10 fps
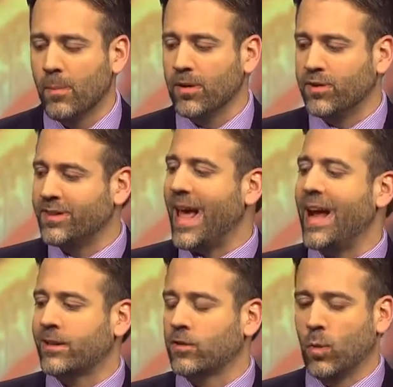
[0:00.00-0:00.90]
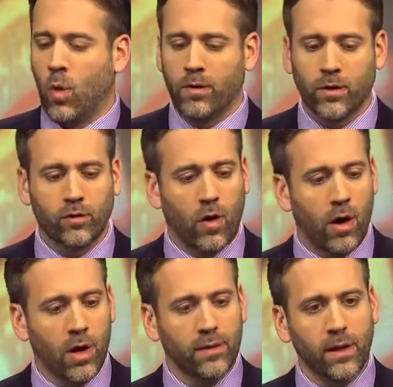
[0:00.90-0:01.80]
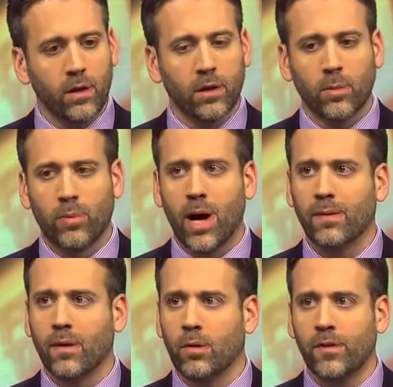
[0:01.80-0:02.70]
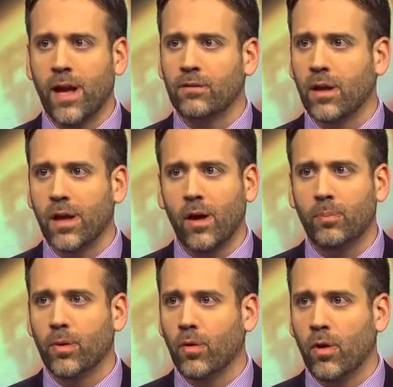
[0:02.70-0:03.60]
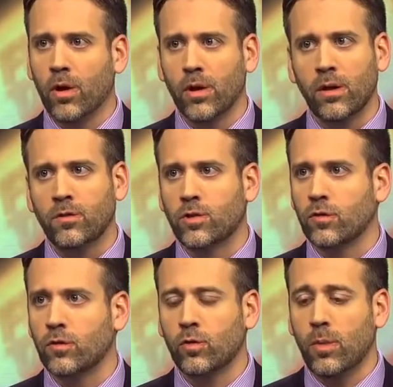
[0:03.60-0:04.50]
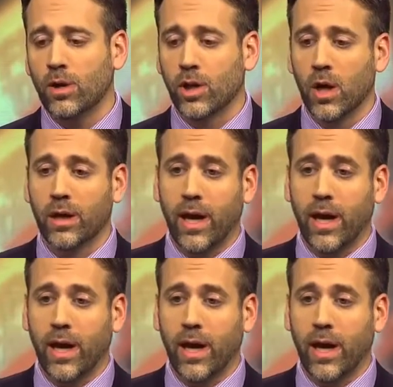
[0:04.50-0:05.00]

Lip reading: But as stacked as the Warriors are, they look at LeBron, they go, if he has any help at all, he's just too much.